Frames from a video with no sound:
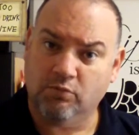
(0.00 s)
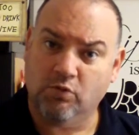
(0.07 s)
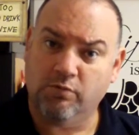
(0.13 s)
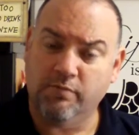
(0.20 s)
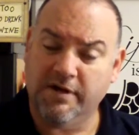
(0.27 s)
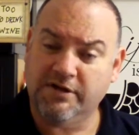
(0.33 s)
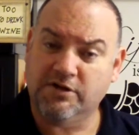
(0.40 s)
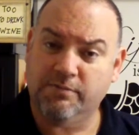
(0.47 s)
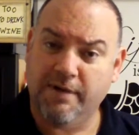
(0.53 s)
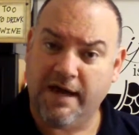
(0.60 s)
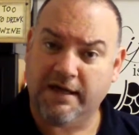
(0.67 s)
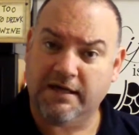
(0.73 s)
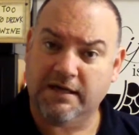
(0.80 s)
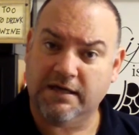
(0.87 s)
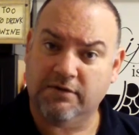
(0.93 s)
we'll meet you
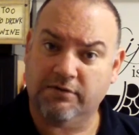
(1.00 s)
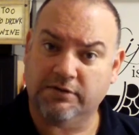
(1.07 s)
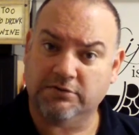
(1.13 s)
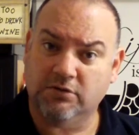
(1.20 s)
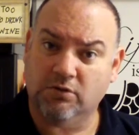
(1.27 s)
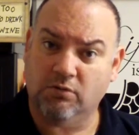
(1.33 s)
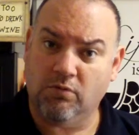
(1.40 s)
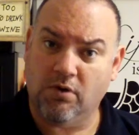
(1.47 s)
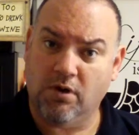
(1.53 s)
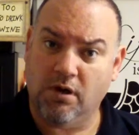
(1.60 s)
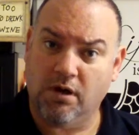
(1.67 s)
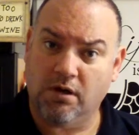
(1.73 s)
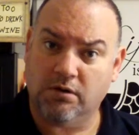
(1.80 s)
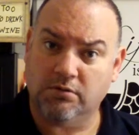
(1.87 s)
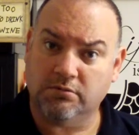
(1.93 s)
back here in a little
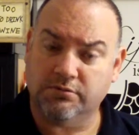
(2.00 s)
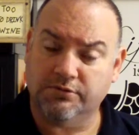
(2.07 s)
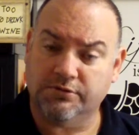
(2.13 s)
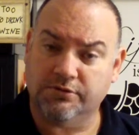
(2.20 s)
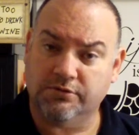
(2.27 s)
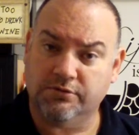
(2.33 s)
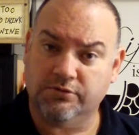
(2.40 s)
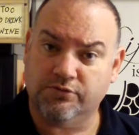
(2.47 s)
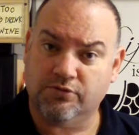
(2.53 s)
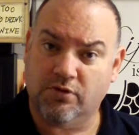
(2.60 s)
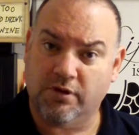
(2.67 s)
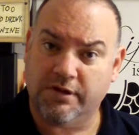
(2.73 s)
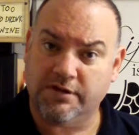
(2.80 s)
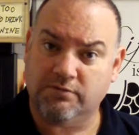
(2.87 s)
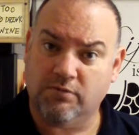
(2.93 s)
while to
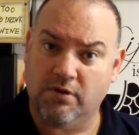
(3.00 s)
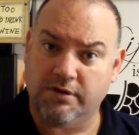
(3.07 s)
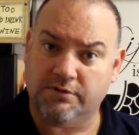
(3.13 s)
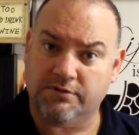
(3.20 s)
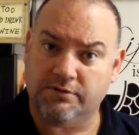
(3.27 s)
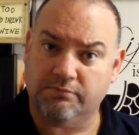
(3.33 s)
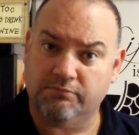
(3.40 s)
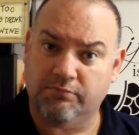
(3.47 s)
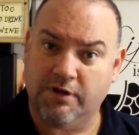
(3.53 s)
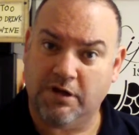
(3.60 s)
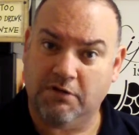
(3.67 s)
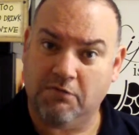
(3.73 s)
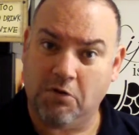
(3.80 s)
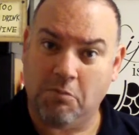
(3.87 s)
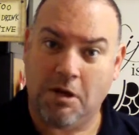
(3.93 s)
try these wines.
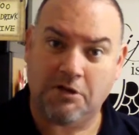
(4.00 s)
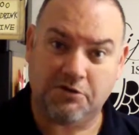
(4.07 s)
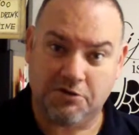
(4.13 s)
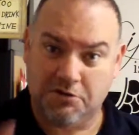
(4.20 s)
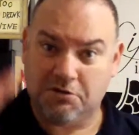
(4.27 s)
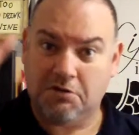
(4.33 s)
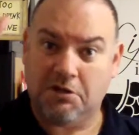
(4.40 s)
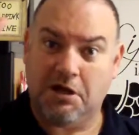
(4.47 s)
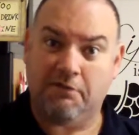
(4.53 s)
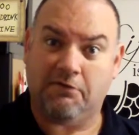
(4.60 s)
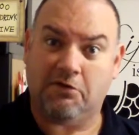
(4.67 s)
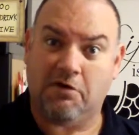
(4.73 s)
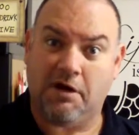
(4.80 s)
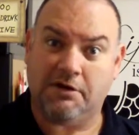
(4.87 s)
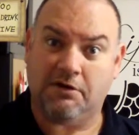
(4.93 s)
Thank you very much and have
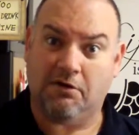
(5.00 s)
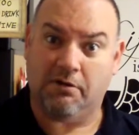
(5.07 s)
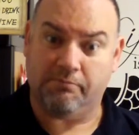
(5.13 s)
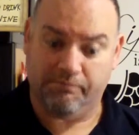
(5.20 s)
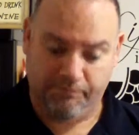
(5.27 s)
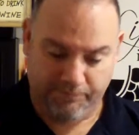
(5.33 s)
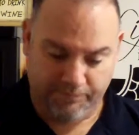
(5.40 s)
a great time.